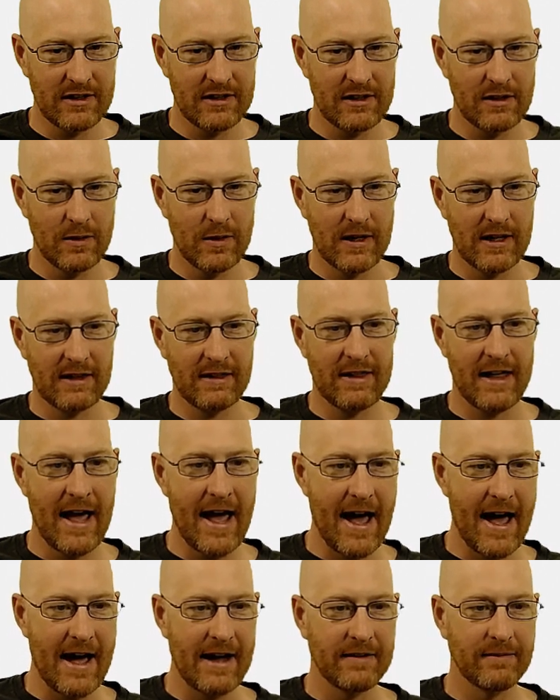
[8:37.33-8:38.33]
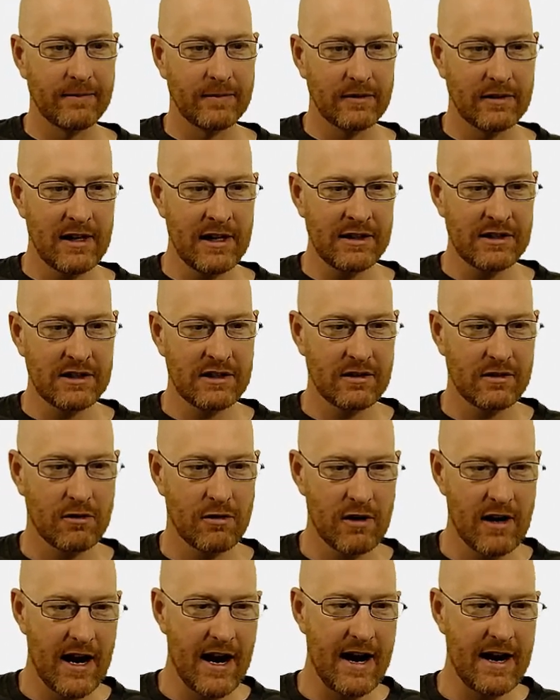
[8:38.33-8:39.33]
it doing that, let's
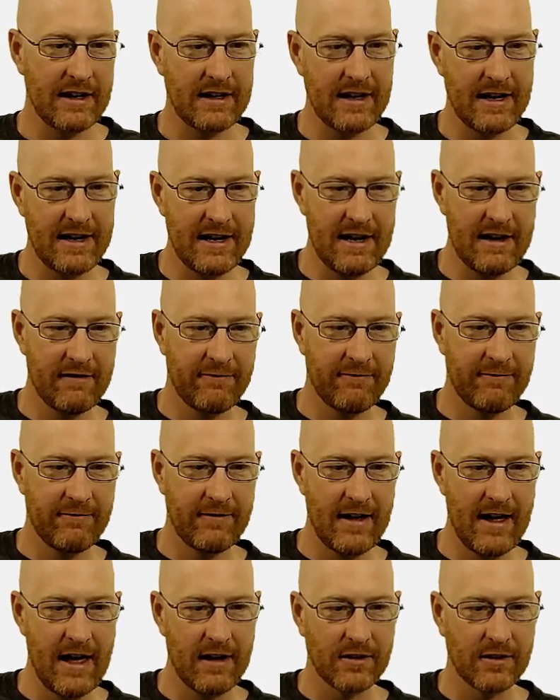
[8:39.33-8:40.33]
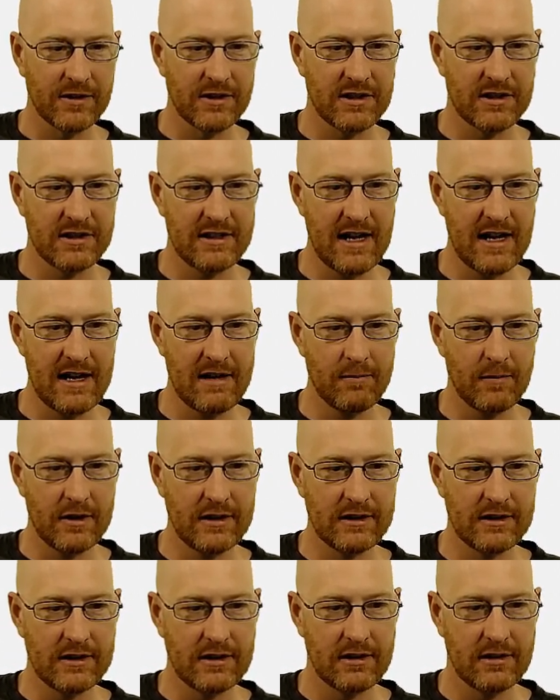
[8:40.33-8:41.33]
create an if else
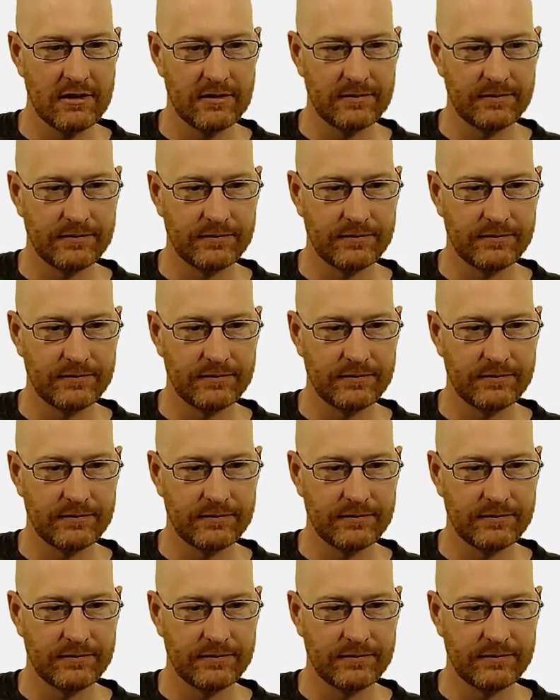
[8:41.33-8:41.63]
statement.